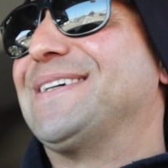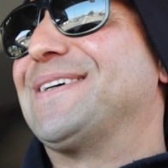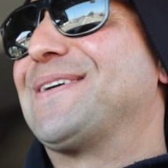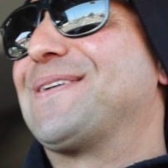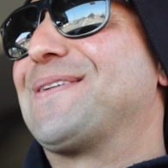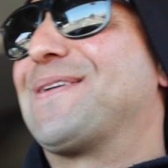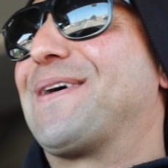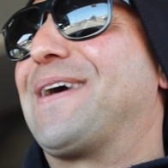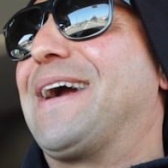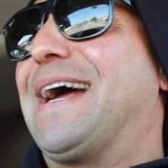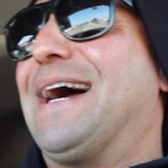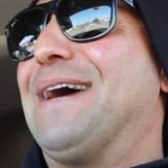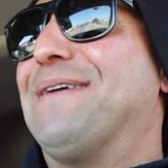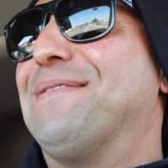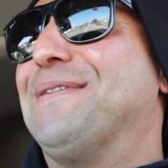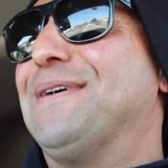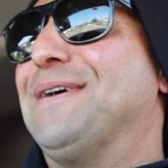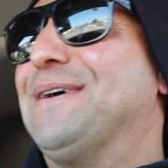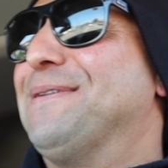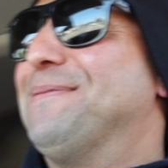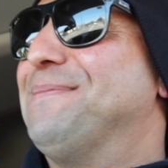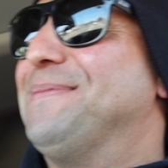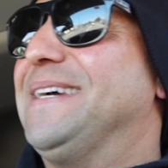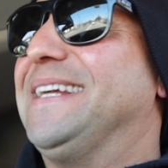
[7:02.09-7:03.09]
you'll grab
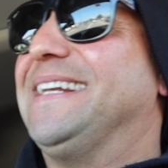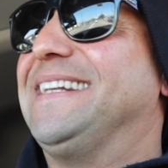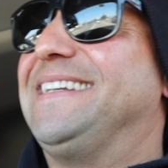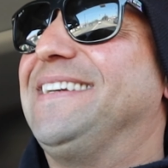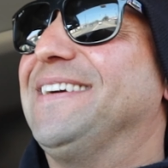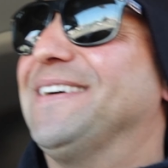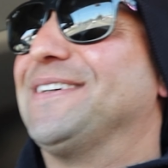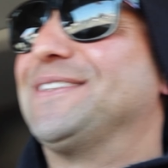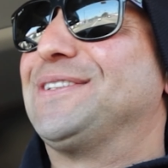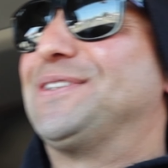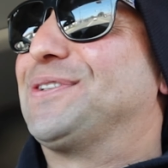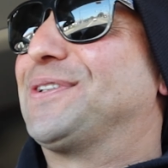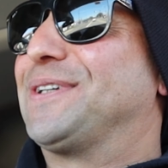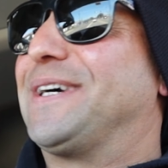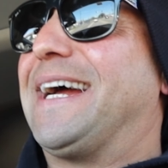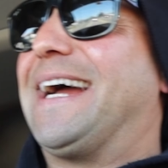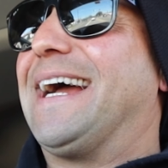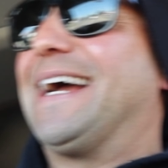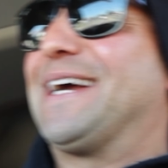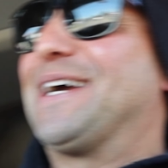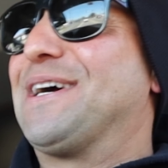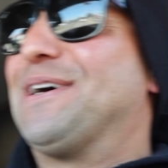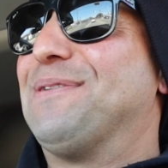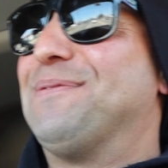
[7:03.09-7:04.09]
them and you'll
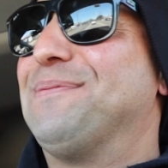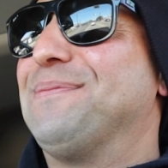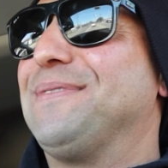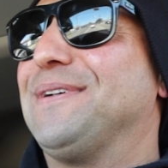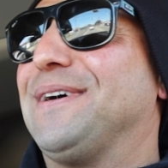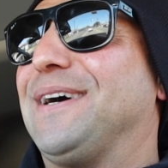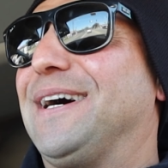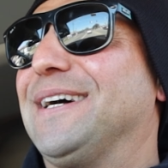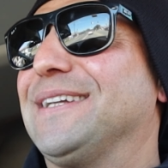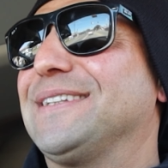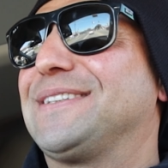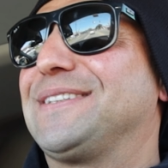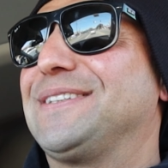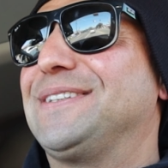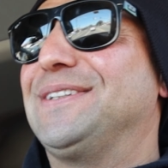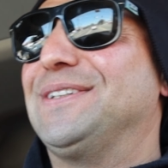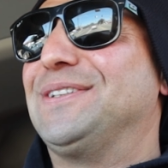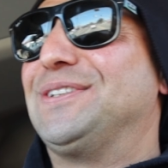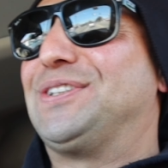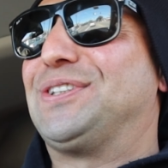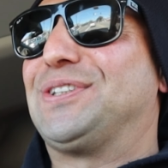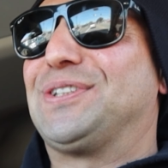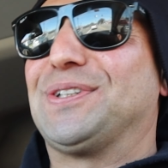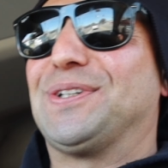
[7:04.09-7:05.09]
drag them onto
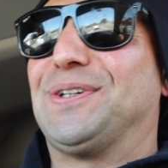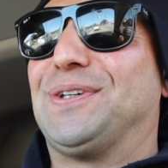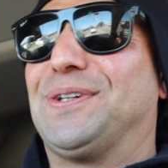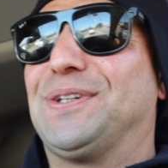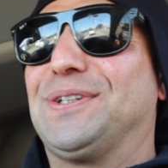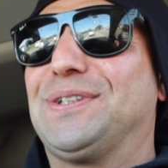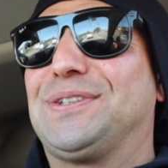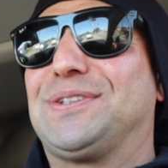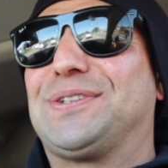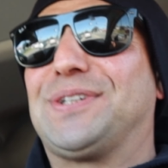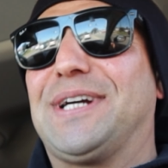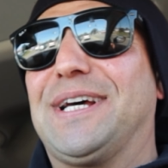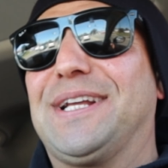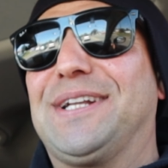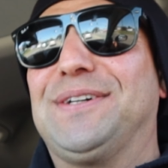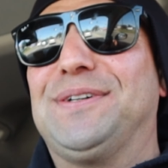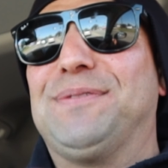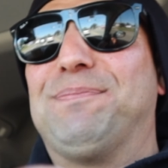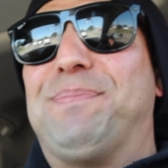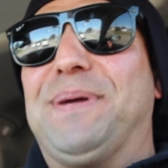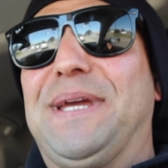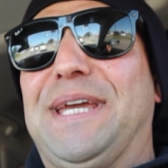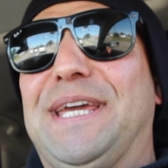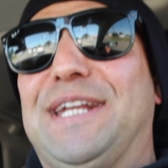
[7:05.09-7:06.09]
the shore, try
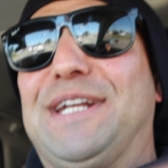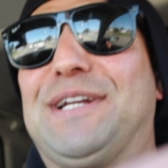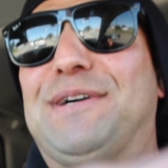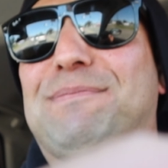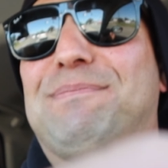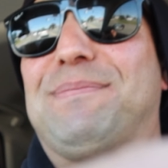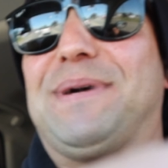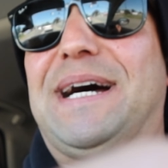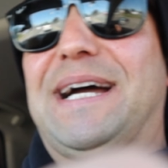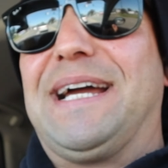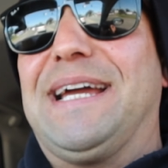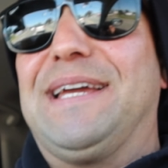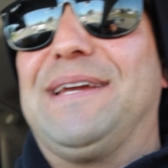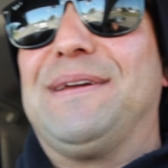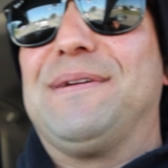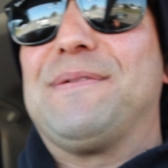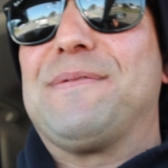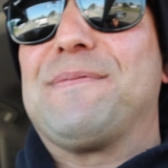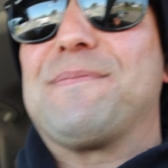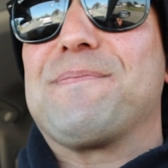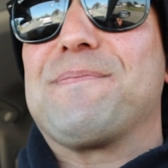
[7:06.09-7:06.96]
to pin them by